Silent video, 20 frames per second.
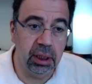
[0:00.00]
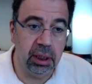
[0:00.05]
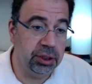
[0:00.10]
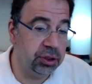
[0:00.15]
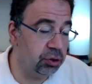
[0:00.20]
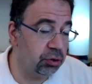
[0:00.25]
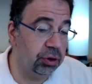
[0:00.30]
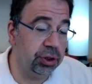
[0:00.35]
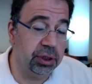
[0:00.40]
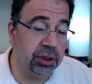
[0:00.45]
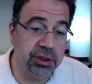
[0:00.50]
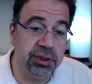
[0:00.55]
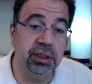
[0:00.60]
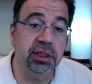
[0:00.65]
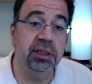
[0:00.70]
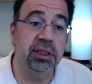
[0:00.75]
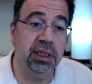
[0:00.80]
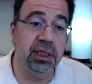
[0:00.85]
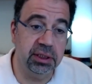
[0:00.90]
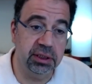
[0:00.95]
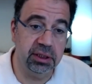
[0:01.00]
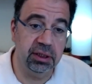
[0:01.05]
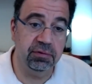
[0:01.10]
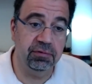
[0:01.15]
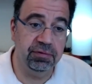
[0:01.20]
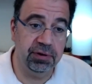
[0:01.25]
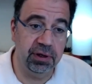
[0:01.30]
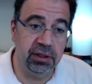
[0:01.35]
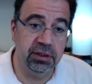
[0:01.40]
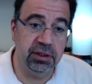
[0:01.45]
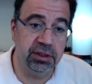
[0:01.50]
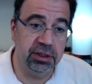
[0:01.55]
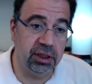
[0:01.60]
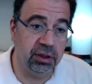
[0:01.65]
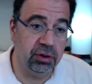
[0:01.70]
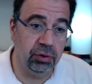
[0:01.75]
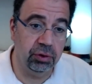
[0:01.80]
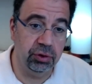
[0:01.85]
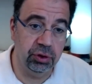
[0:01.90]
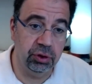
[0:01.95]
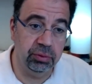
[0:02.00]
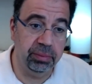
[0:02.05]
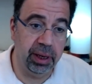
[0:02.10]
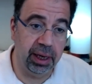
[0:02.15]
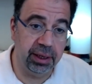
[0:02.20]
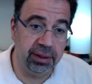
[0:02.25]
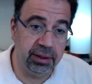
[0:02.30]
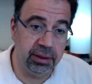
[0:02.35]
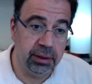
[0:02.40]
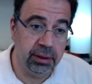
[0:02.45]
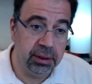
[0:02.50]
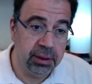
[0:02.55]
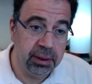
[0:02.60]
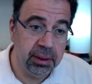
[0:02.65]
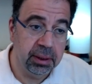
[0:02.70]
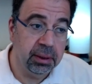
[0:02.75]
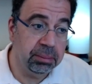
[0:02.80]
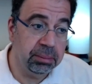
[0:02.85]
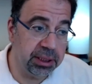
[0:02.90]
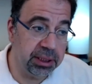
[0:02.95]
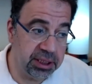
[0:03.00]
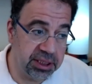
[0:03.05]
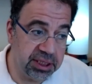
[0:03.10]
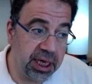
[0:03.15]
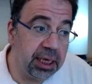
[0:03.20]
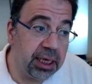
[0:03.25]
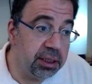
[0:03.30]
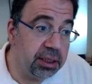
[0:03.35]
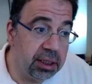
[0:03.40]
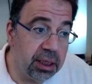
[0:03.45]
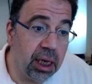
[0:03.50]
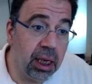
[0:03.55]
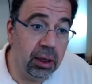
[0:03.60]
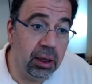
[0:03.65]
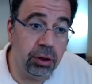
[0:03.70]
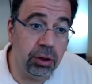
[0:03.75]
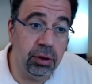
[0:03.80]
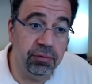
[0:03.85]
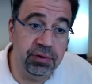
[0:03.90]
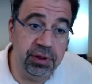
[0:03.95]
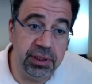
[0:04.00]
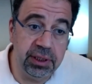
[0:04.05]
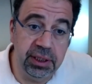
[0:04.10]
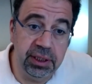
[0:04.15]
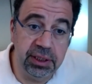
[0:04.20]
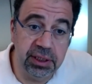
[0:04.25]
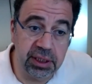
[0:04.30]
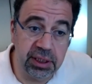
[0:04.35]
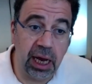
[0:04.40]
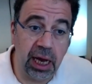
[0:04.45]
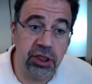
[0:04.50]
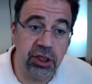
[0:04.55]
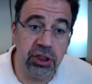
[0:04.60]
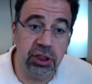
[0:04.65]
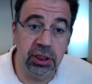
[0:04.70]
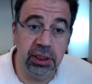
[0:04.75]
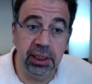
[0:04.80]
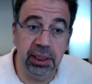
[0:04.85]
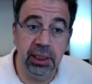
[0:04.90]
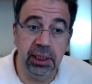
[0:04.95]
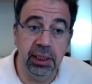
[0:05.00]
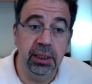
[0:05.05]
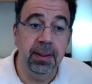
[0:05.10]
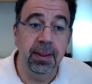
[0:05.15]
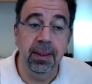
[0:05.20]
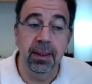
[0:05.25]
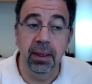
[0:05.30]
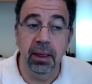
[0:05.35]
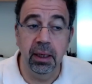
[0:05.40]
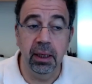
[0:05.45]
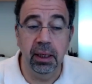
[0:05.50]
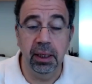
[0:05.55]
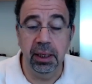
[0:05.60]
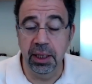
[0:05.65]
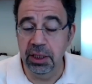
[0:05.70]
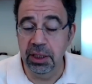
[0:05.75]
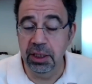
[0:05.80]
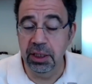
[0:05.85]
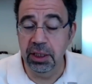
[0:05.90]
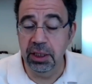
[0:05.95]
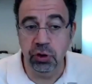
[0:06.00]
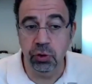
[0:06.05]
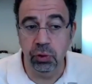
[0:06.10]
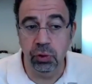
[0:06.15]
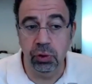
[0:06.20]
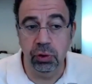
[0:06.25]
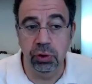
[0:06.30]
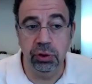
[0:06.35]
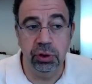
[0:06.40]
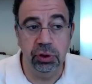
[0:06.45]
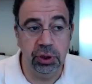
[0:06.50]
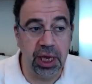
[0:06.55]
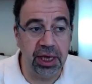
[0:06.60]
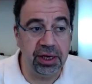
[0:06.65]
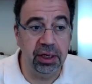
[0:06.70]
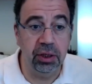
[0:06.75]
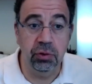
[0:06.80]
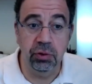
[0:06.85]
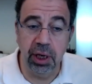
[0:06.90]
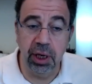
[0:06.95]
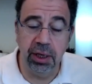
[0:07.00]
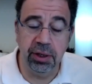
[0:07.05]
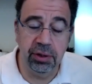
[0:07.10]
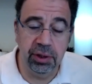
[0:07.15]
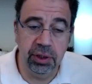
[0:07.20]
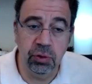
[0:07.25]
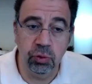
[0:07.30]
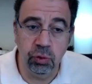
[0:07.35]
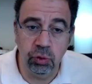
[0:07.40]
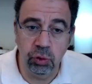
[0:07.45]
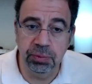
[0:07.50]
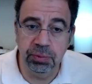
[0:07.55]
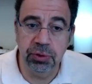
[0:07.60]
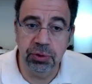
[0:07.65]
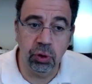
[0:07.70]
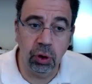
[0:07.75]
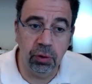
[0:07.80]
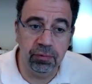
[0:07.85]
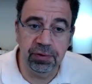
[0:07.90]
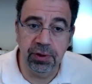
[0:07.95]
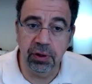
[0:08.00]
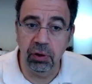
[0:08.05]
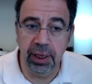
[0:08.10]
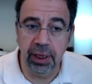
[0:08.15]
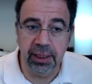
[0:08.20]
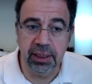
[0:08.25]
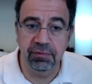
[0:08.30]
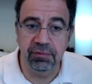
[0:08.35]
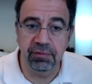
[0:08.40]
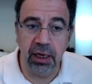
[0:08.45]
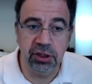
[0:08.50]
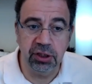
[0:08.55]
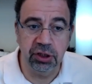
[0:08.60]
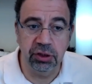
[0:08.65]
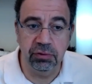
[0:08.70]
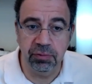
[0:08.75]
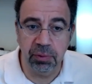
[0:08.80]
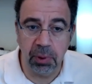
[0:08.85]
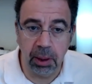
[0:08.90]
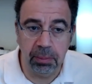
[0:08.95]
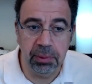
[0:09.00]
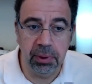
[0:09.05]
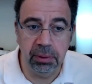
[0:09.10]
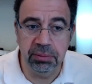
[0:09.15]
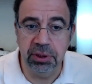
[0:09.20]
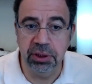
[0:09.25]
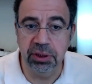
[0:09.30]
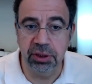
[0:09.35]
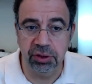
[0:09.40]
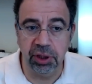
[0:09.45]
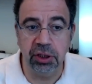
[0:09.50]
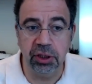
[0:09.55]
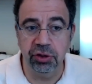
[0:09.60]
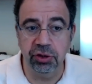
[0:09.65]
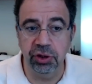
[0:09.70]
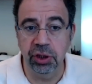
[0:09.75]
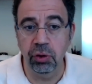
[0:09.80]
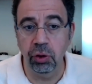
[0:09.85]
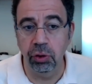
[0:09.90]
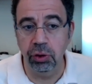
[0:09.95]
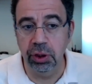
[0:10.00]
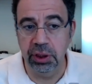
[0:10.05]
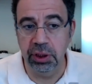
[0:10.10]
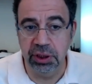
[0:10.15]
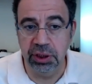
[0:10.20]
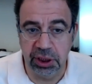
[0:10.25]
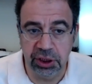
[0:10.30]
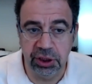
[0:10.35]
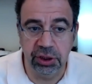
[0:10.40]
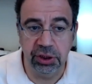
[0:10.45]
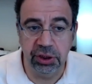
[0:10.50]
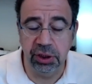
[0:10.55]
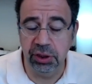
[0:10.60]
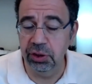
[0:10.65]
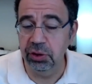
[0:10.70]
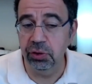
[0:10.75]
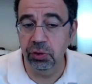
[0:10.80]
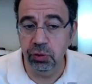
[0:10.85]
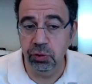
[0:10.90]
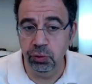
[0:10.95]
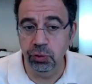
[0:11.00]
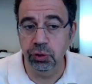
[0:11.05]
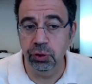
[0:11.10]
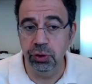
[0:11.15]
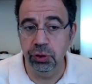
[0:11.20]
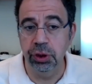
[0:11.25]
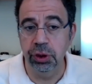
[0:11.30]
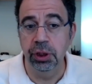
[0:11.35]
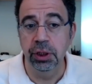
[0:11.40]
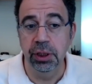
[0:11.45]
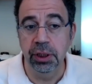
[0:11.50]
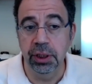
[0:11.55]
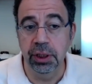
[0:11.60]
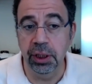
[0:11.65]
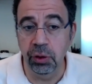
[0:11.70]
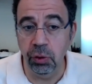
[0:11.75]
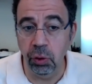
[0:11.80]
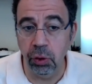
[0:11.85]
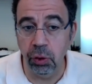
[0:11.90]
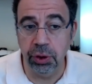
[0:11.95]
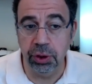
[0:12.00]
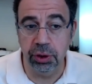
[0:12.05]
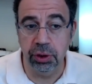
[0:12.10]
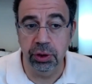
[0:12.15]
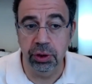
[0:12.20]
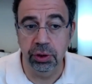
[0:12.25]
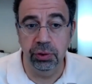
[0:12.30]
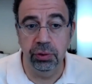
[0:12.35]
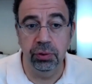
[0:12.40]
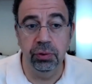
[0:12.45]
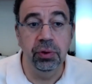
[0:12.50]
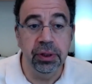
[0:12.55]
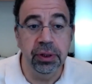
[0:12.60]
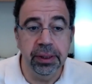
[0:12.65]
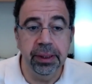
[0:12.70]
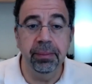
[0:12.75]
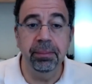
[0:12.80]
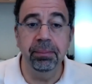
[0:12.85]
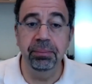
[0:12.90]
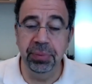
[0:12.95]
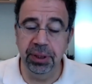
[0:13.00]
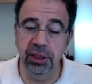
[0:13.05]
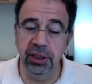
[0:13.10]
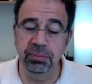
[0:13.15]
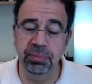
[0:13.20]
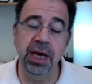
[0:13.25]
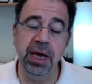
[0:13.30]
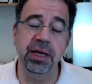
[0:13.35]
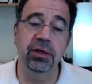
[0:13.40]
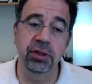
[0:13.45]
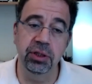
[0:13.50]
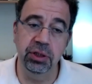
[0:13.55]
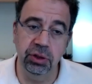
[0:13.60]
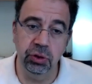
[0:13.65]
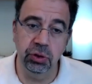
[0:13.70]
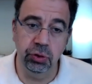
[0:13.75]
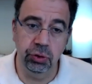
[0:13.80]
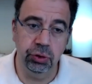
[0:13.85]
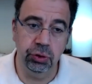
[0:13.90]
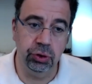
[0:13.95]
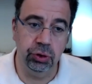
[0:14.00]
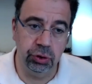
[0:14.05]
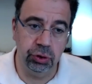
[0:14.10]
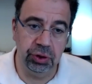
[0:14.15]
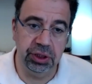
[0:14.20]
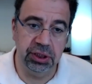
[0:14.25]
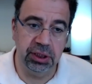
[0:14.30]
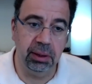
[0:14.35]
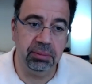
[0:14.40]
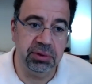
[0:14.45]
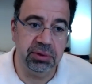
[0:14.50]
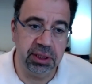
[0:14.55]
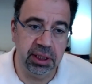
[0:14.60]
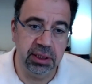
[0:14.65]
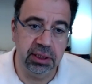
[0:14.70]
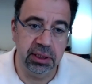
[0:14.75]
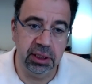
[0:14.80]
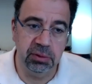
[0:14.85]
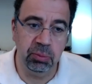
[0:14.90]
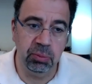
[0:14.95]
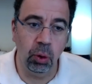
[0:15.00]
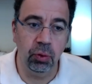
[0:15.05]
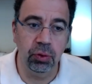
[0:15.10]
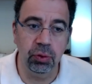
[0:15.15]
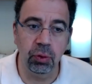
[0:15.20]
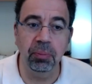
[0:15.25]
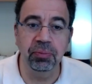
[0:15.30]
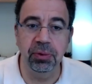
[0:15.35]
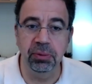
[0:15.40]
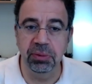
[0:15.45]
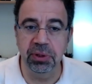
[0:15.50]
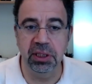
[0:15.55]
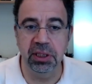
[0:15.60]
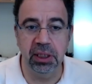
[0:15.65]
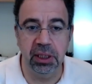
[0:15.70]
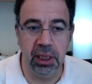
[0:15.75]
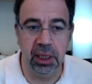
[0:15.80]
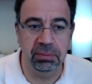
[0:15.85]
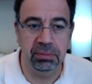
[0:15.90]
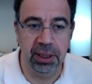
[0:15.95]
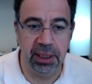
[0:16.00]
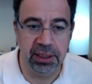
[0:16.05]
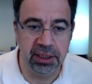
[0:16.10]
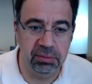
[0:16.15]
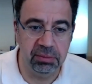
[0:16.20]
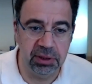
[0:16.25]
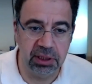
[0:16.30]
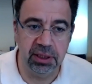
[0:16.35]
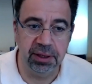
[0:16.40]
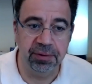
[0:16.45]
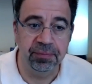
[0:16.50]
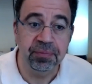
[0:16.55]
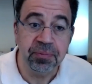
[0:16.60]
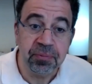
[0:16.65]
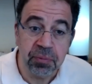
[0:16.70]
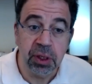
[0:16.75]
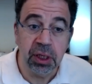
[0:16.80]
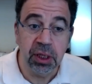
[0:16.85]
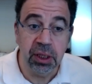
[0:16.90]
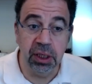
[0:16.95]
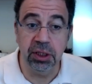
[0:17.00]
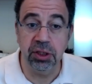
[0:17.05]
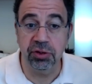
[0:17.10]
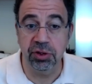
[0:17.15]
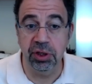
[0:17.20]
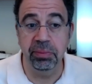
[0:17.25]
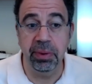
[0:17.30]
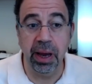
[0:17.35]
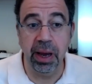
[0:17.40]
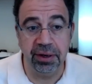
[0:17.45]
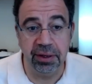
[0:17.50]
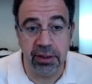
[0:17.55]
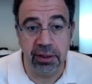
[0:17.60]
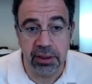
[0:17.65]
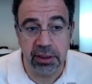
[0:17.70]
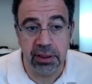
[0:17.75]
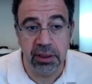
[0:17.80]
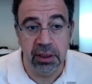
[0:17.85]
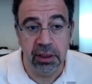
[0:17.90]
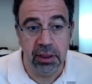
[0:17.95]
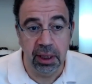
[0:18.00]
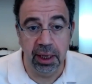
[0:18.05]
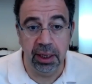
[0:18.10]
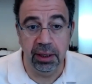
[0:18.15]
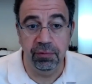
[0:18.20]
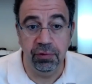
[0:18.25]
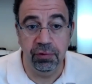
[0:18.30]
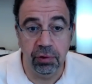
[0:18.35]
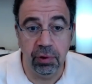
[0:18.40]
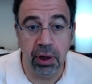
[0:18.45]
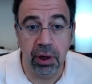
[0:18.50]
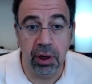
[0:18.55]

historical successes and failures are going to matter. But second, a lot of it is actually individuals getting together in groups, solving collective action problems, structuring organizations and institutions in order to build better institutions. So in some sense, it's both optimistic and pessimistic. Mm-hmm. History matters. And if you